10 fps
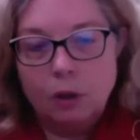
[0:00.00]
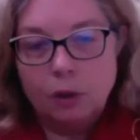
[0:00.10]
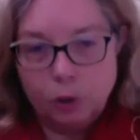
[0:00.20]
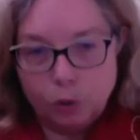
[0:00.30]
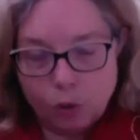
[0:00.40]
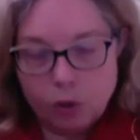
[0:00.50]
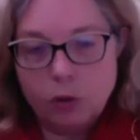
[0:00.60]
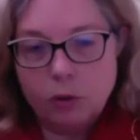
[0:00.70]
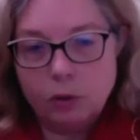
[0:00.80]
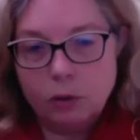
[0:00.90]

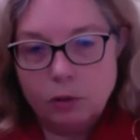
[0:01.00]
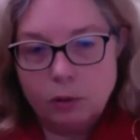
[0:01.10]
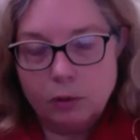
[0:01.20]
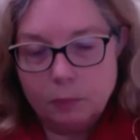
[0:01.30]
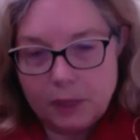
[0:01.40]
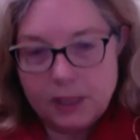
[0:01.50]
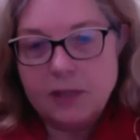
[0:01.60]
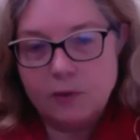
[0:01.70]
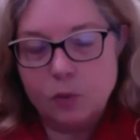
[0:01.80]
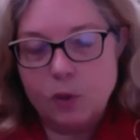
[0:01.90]
your piece
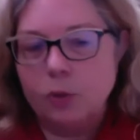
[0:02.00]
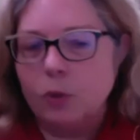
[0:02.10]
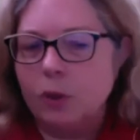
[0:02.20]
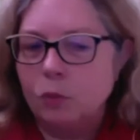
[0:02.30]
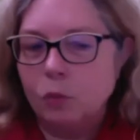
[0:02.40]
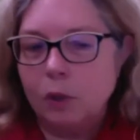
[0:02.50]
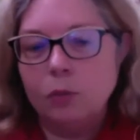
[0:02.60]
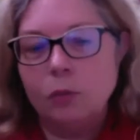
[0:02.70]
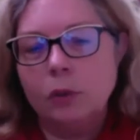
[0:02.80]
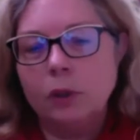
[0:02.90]
of the red thread and what it
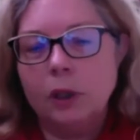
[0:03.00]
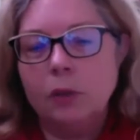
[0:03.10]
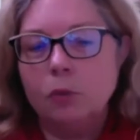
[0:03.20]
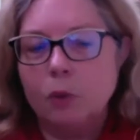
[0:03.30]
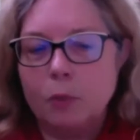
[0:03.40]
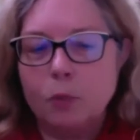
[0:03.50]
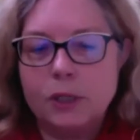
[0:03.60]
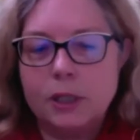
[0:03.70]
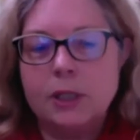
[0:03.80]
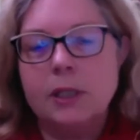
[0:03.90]
really
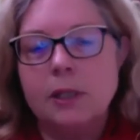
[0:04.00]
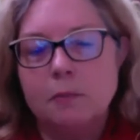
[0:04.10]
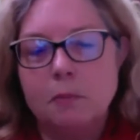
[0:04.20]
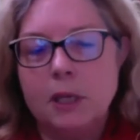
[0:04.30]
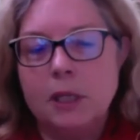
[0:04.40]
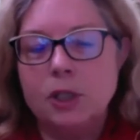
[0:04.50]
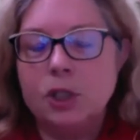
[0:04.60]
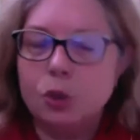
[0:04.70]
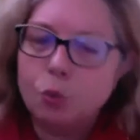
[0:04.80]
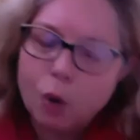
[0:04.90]
represents and means
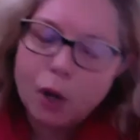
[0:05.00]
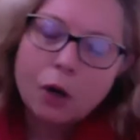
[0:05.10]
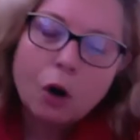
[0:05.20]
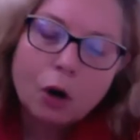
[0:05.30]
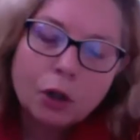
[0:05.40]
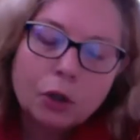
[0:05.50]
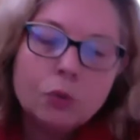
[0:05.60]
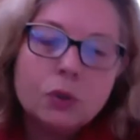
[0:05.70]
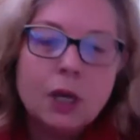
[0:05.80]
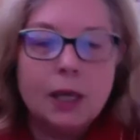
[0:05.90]
to you. What are you
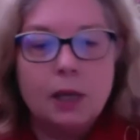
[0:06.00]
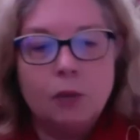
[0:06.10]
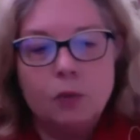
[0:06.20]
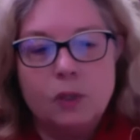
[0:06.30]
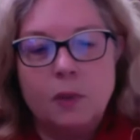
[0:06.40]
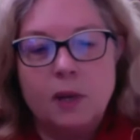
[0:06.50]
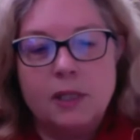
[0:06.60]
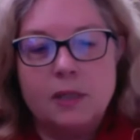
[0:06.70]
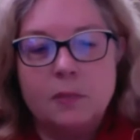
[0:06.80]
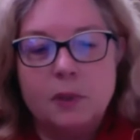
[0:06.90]
taking
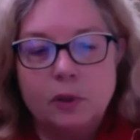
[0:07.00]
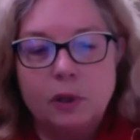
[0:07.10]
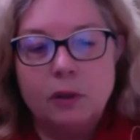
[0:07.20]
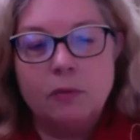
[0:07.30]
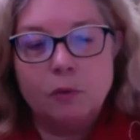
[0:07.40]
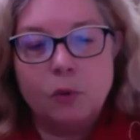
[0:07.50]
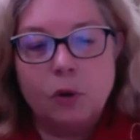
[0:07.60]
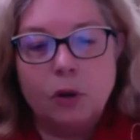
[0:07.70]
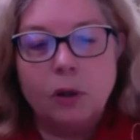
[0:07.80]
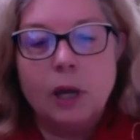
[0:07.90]
responsibility
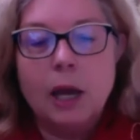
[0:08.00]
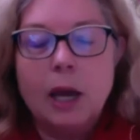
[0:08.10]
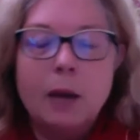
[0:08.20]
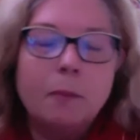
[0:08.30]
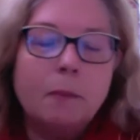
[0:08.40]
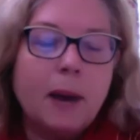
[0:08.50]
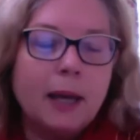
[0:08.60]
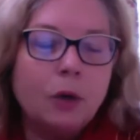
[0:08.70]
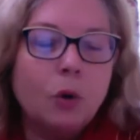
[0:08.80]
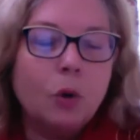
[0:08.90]
for
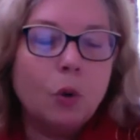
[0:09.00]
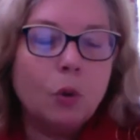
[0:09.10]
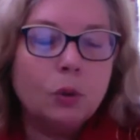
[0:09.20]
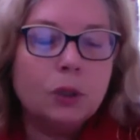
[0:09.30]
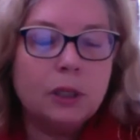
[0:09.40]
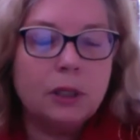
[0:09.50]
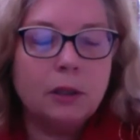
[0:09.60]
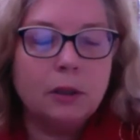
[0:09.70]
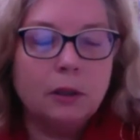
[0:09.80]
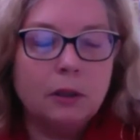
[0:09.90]
by holding